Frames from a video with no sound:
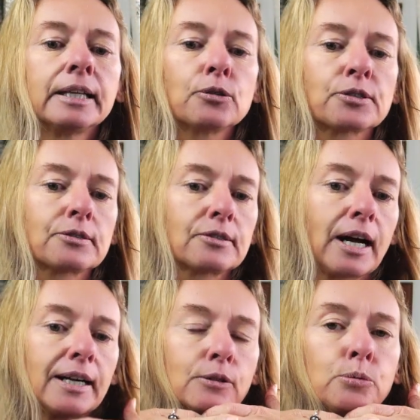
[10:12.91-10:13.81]
You
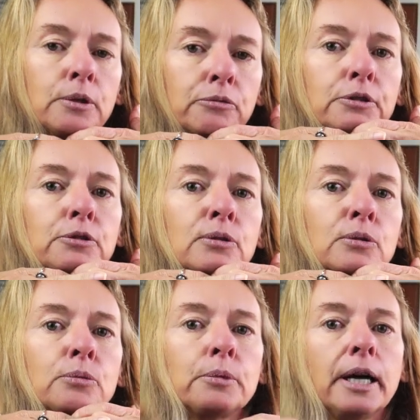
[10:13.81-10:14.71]
start with a
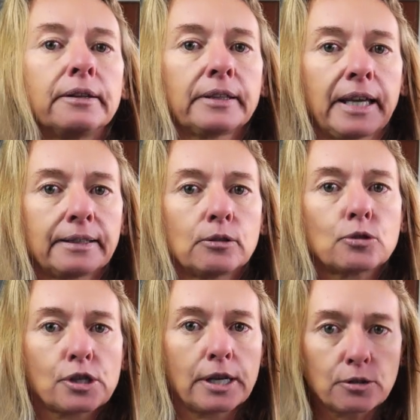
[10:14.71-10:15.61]
tube, and then you
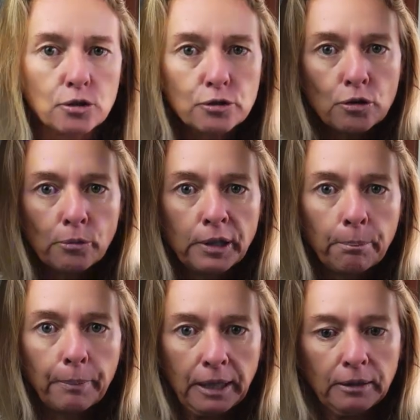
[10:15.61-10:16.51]
change to the
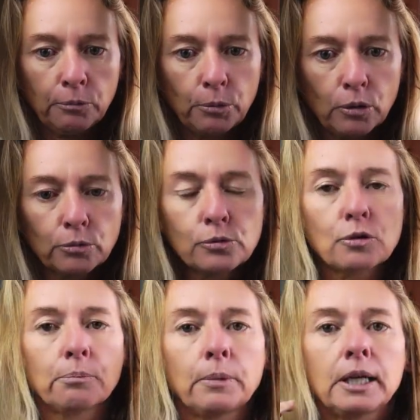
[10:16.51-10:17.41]
panel mold
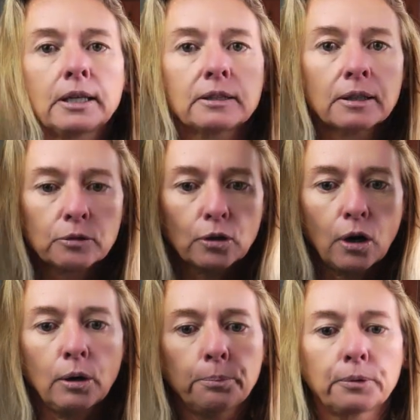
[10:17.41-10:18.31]
to make the
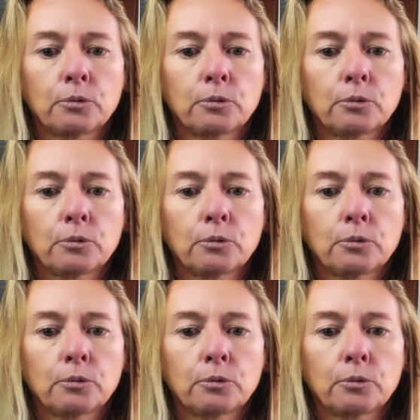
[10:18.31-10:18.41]
top